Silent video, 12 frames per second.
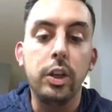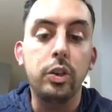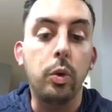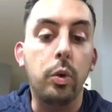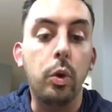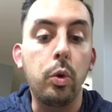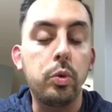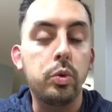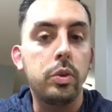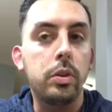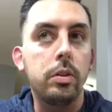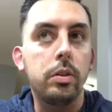So
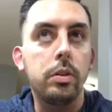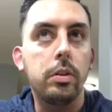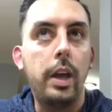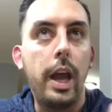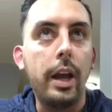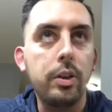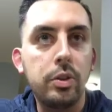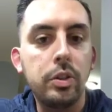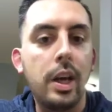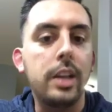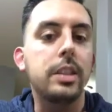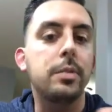those
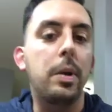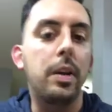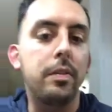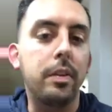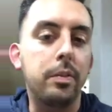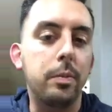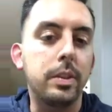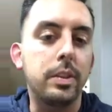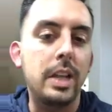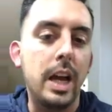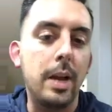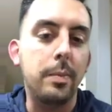exercises benefit from this
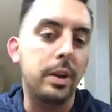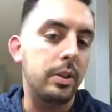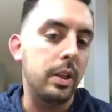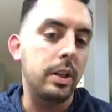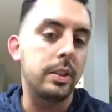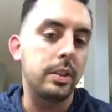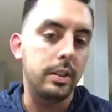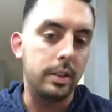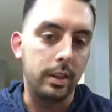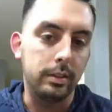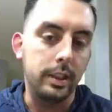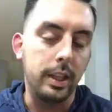diet, but it's not
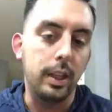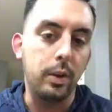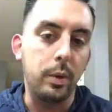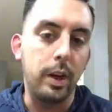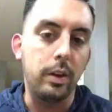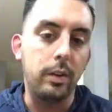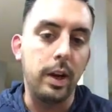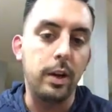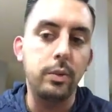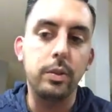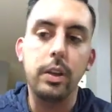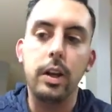necessarily the other way
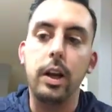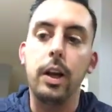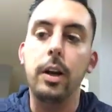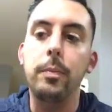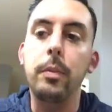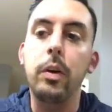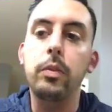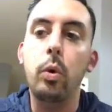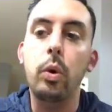around. Of